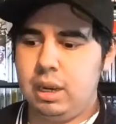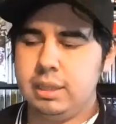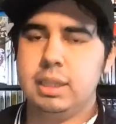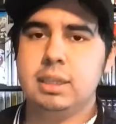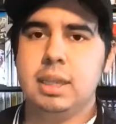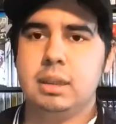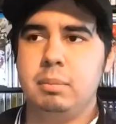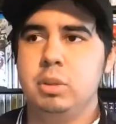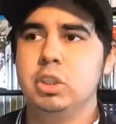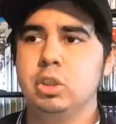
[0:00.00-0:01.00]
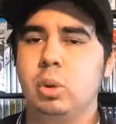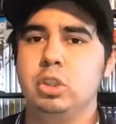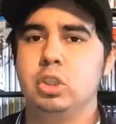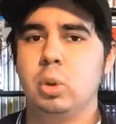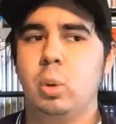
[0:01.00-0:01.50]
I think that the music
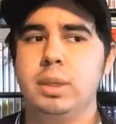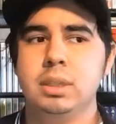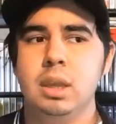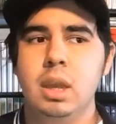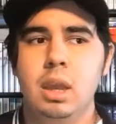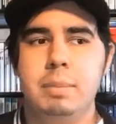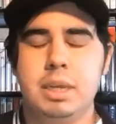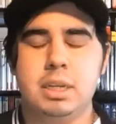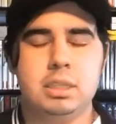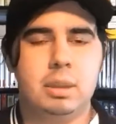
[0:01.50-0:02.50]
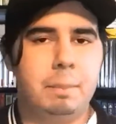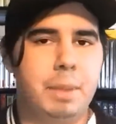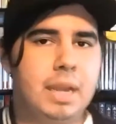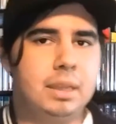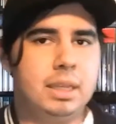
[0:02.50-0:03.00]
told stories because
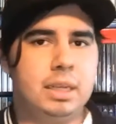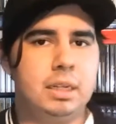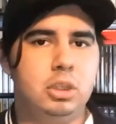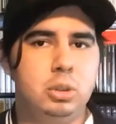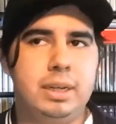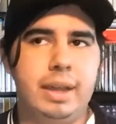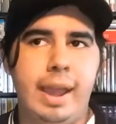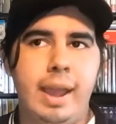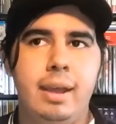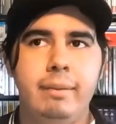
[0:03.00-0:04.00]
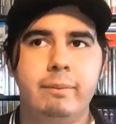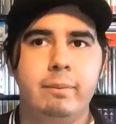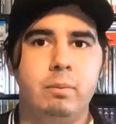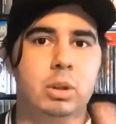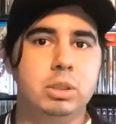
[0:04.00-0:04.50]
back then
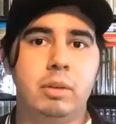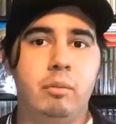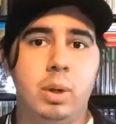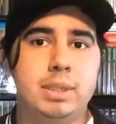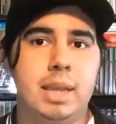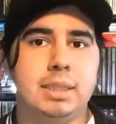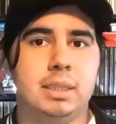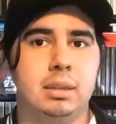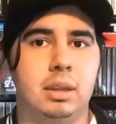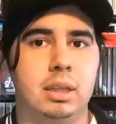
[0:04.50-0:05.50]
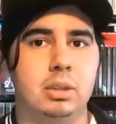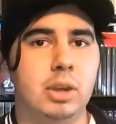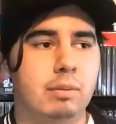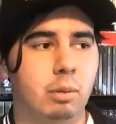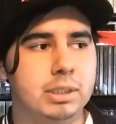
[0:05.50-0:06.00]
there wasn't voice acting a lot. You
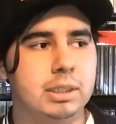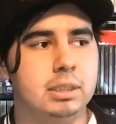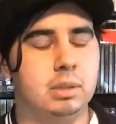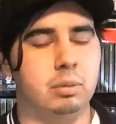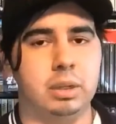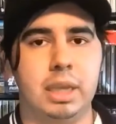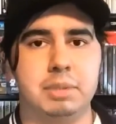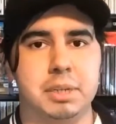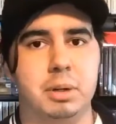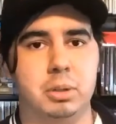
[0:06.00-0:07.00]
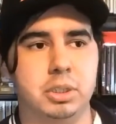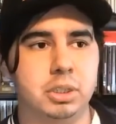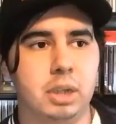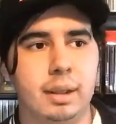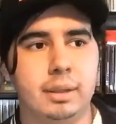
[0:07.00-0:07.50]
had voice acting for games like Metal Gear
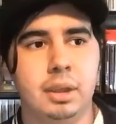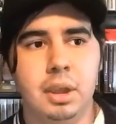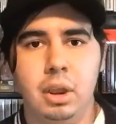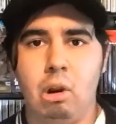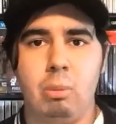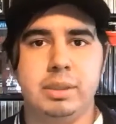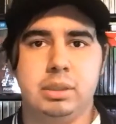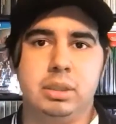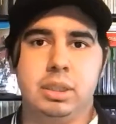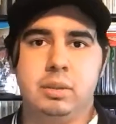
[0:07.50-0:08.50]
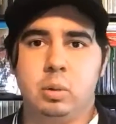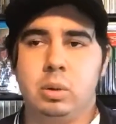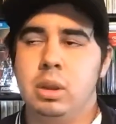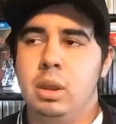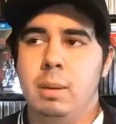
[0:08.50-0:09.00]
Solid or Resident Evil,
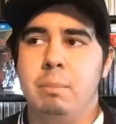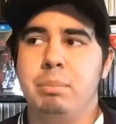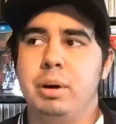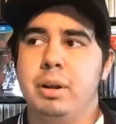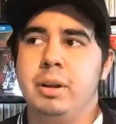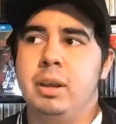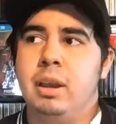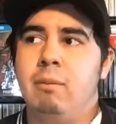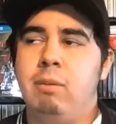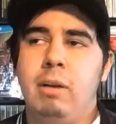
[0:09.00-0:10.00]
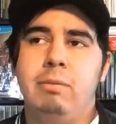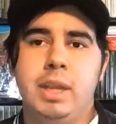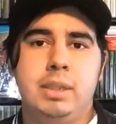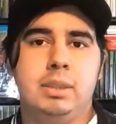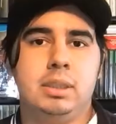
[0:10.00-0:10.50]
but Final
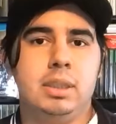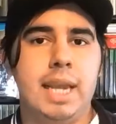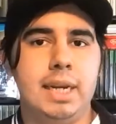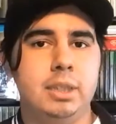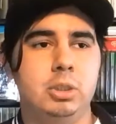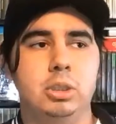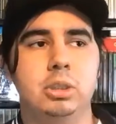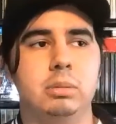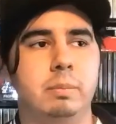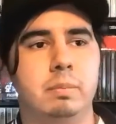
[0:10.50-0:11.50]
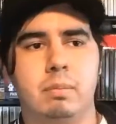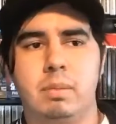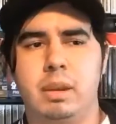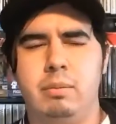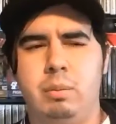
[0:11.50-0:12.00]
Fantasy, they didn't introduce
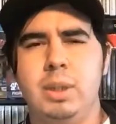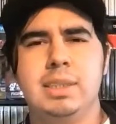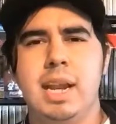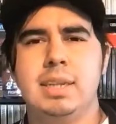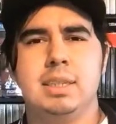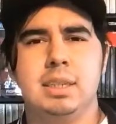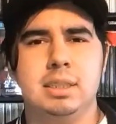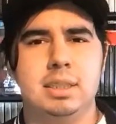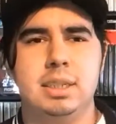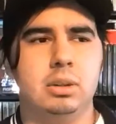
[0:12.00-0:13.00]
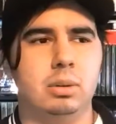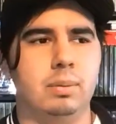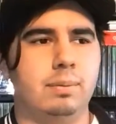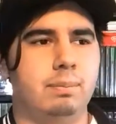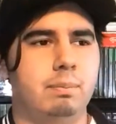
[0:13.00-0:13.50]
voice acting until
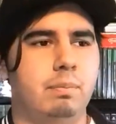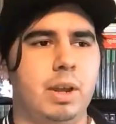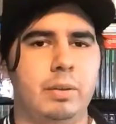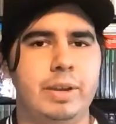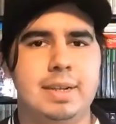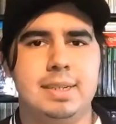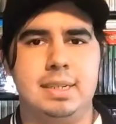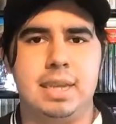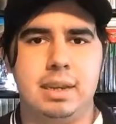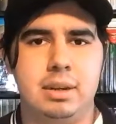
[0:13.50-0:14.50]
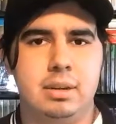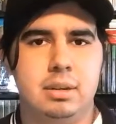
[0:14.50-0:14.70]
Final Fantasy X.